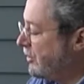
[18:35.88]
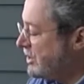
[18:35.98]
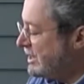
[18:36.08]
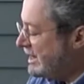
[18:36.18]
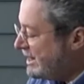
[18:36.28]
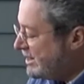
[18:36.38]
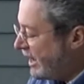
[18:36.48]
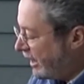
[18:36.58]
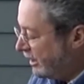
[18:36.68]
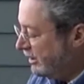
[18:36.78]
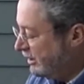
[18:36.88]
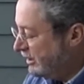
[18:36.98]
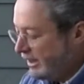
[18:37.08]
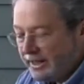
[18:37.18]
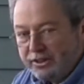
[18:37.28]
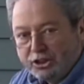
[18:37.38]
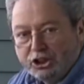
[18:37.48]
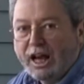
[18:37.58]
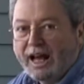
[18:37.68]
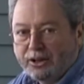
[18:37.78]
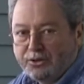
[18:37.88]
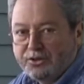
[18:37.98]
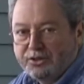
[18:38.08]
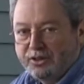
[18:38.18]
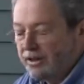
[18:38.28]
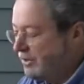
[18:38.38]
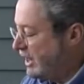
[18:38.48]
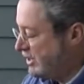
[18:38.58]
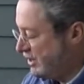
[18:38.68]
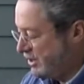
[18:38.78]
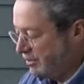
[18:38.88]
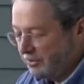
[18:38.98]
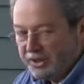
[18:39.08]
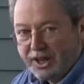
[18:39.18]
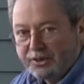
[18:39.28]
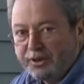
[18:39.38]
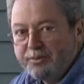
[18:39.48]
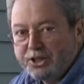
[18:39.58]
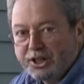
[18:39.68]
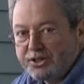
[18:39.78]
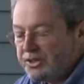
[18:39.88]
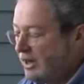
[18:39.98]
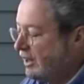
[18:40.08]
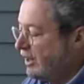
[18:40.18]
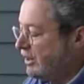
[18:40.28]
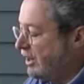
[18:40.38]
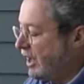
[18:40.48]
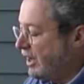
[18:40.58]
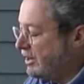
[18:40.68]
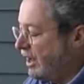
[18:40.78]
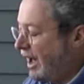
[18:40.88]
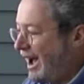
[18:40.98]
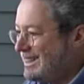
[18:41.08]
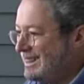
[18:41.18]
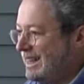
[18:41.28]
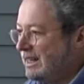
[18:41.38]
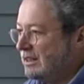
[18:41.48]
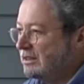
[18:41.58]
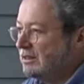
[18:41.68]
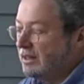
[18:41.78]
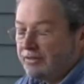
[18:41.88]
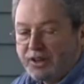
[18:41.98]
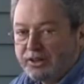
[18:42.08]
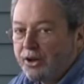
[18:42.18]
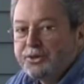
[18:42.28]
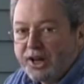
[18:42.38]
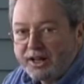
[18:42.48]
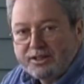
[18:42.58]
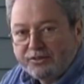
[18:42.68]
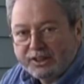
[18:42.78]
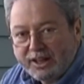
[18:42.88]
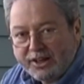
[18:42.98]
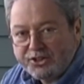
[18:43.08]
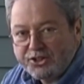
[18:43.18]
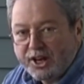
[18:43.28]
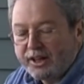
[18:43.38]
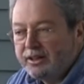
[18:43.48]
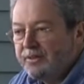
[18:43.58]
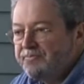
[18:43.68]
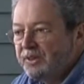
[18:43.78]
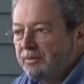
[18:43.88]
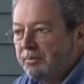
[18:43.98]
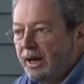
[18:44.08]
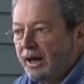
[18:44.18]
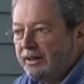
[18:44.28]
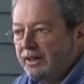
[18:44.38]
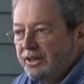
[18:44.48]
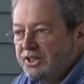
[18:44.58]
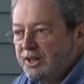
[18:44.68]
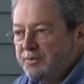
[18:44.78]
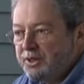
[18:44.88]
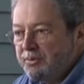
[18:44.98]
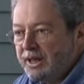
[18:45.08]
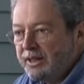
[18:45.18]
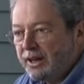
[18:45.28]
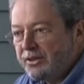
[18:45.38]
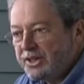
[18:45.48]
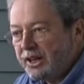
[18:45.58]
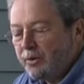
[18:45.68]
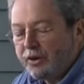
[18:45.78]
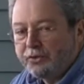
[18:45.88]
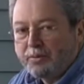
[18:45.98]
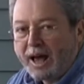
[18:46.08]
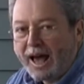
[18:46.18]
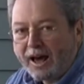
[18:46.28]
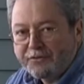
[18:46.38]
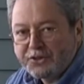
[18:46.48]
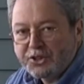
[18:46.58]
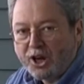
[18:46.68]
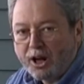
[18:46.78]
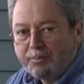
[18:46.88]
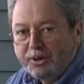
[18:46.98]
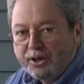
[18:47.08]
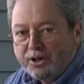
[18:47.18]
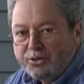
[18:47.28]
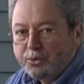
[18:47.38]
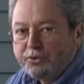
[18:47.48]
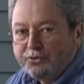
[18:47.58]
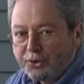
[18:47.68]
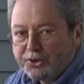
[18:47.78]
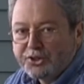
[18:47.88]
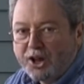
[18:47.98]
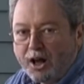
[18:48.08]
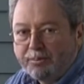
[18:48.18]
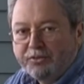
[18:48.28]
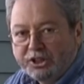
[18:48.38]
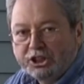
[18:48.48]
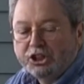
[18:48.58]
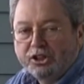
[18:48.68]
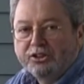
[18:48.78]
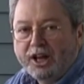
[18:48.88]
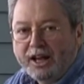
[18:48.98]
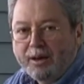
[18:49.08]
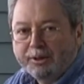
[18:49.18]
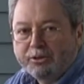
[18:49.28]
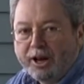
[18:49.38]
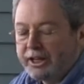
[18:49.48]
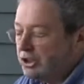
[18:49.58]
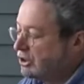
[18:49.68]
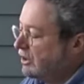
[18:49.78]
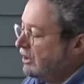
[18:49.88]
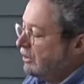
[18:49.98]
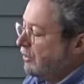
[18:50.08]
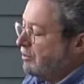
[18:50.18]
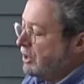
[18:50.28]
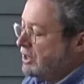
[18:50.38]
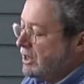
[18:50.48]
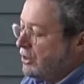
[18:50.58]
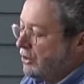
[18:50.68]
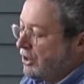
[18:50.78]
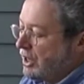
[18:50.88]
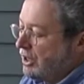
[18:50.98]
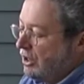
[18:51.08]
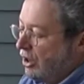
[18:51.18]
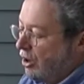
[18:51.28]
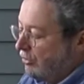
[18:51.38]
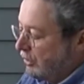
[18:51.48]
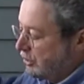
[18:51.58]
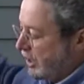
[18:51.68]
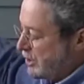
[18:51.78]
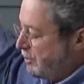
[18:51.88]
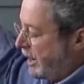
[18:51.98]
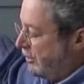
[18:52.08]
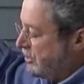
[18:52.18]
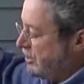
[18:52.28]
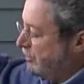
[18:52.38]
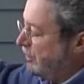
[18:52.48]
there is detail in the shadows of this and some of the other images that I think, and I've done no scientific tests yet, but seems to me there is anywhere from a half stop to a full stop of additional dynamic range from the D30 over transparency